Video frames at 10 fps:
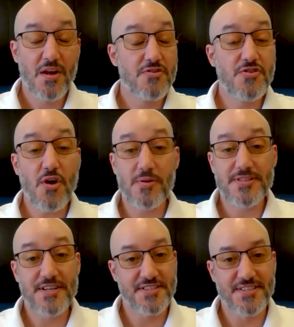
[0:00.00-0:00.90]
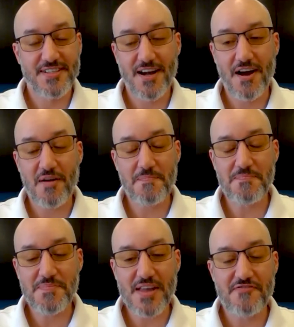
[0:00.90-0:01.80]
No, it doesn't.
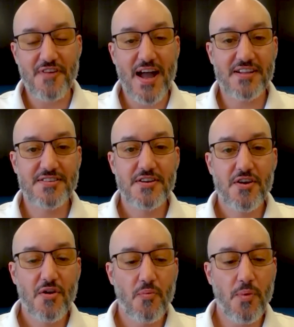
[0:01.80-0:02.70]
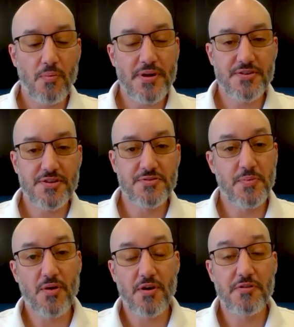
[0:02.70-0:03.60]
In fact, what we do is
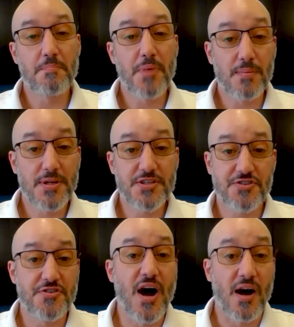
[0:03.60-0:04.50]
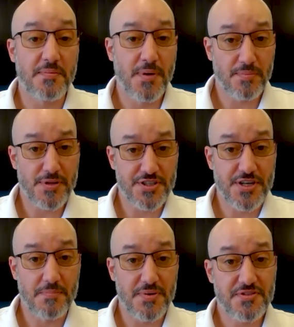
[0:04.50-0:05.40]
we call them published or non-published
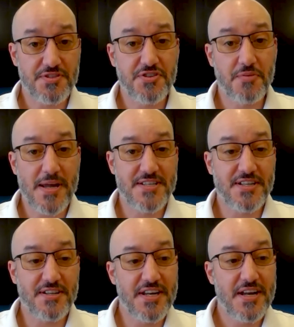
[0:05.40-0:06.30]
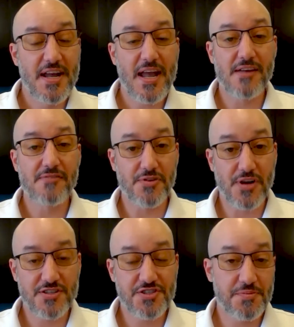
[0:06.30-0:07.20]
numbers. So basically, if your
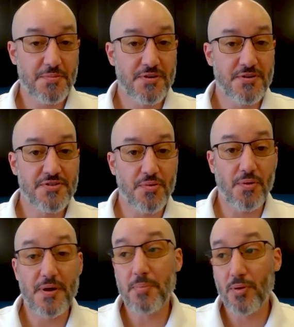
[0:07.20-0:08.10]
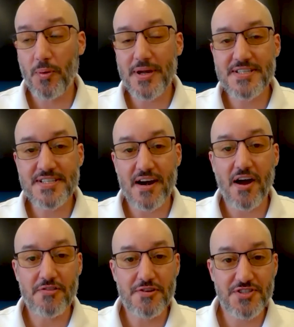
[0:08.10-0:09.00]
customers or employees at
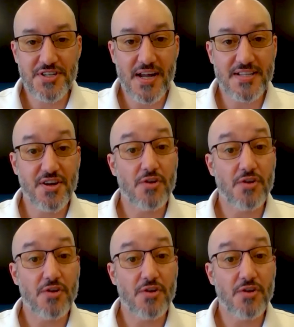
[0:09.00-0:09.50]
other sites